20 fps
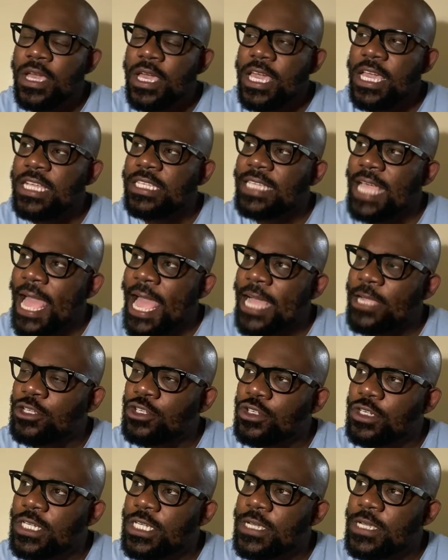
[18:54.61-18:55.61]
is
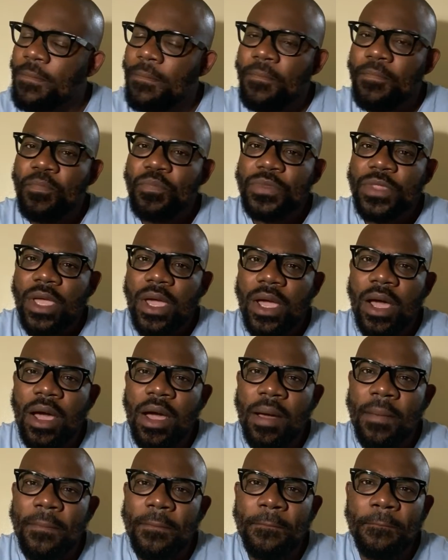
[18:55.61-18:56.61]
actually
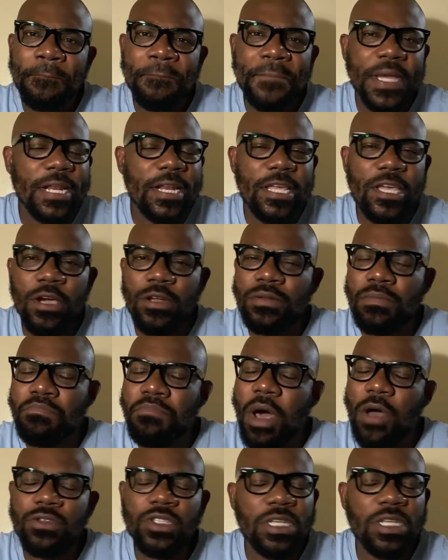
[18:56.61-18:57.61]

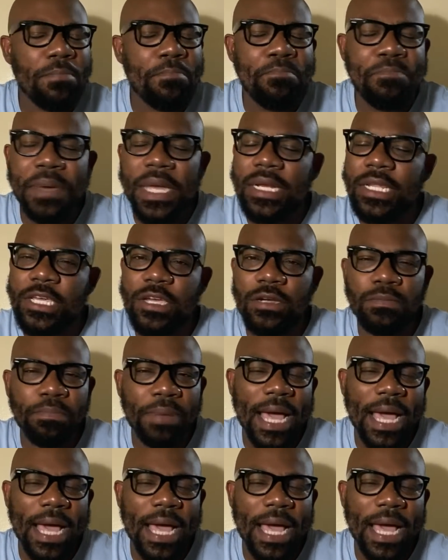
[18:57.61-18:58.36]
multi-billion